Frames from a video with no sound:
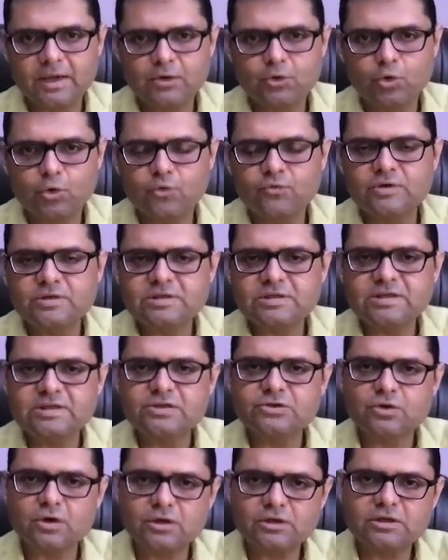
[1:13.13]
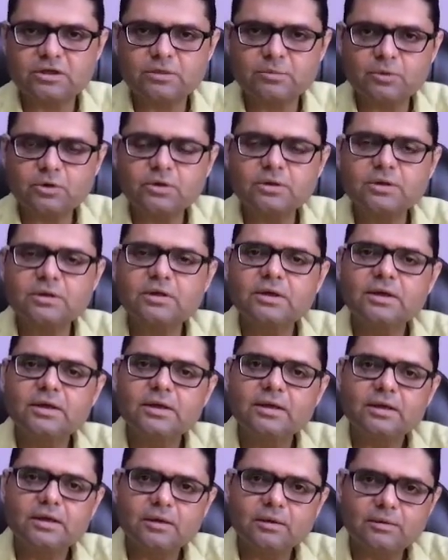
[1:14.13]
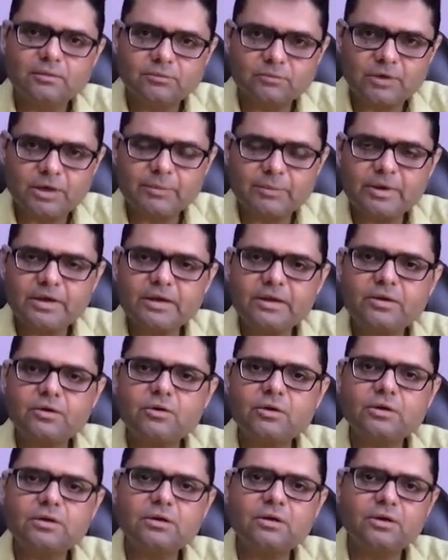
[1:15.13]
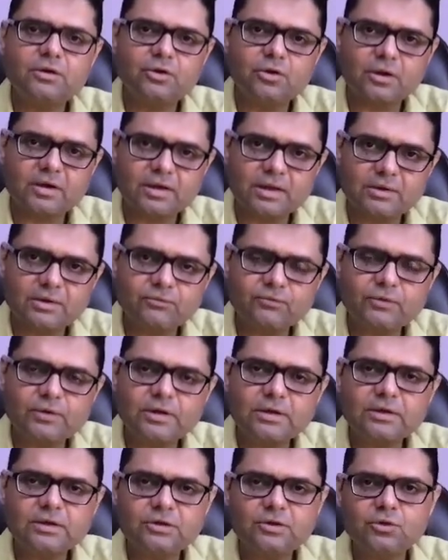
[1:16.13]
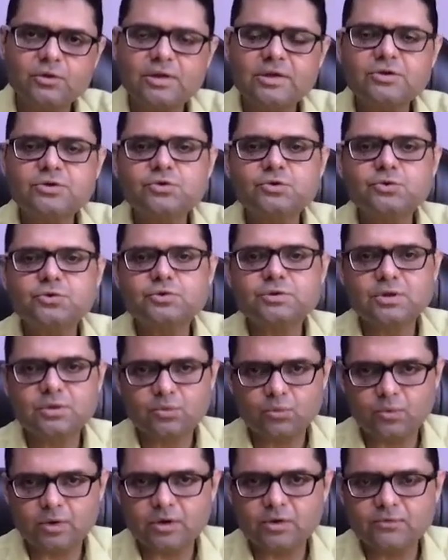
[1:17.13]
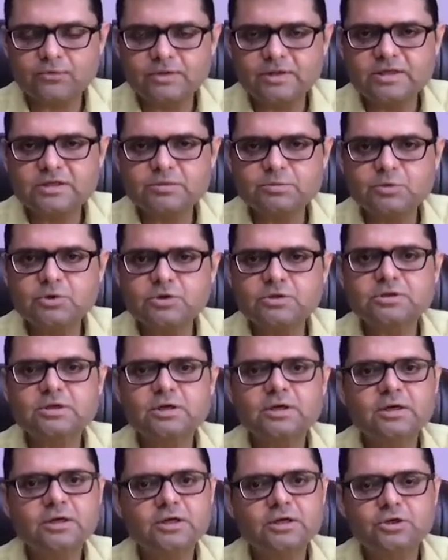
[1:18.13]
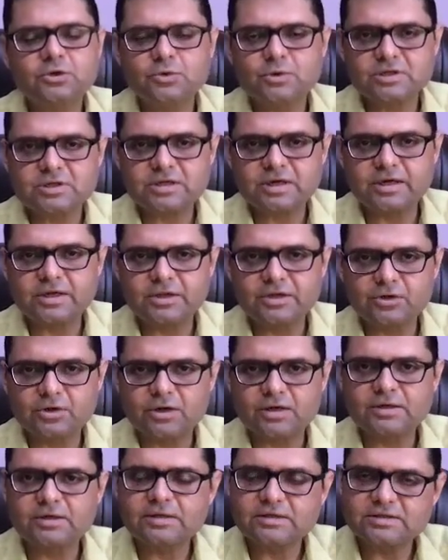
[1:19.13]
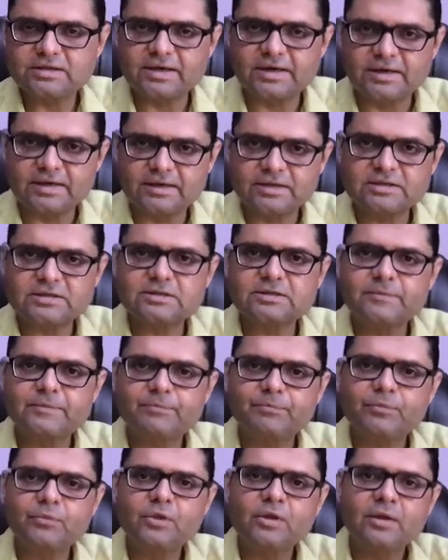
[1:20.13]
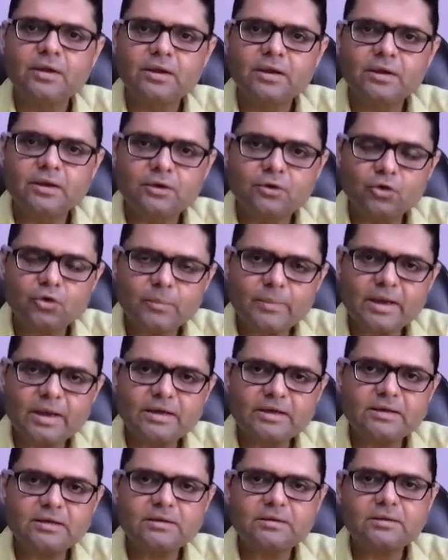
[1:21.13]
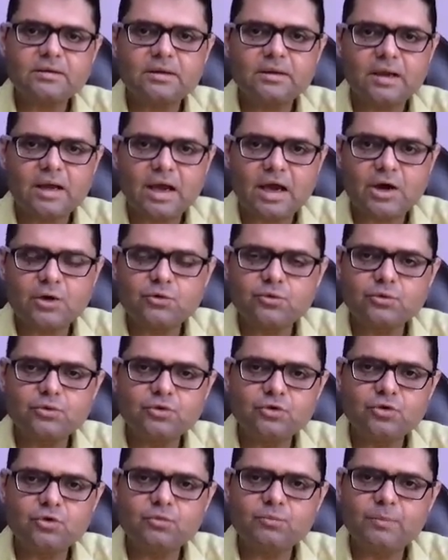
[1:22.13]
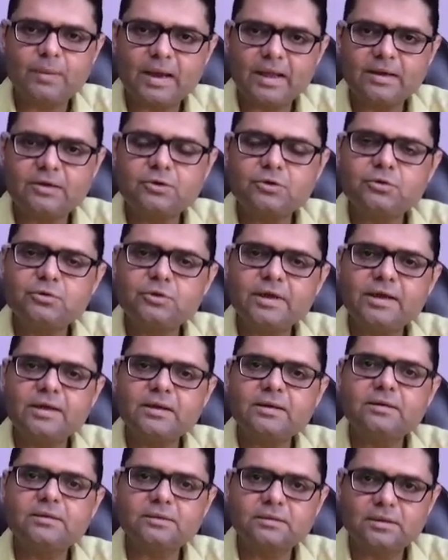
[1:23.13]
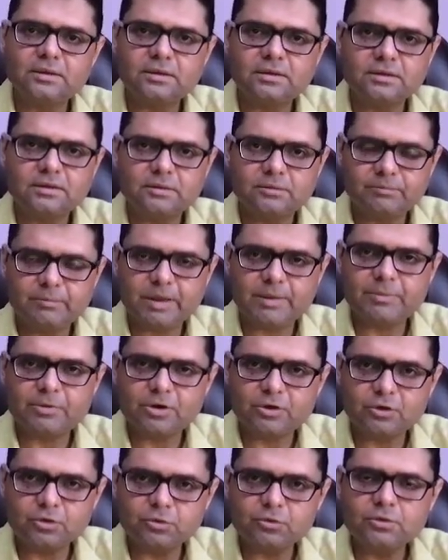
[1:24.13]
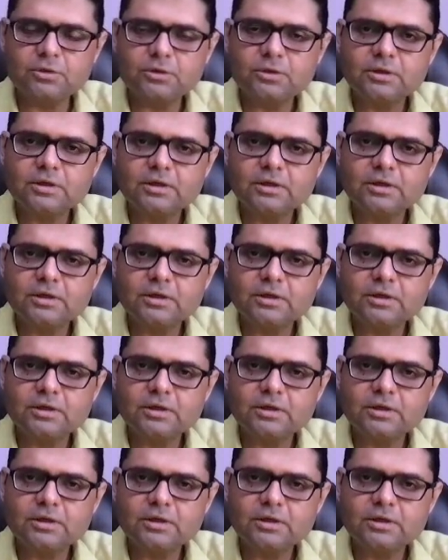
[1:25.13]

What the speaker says: overseas author book. Depending on your comfort, you can choose one of these books to study your genetics. No matter how you plan to take the paper 2,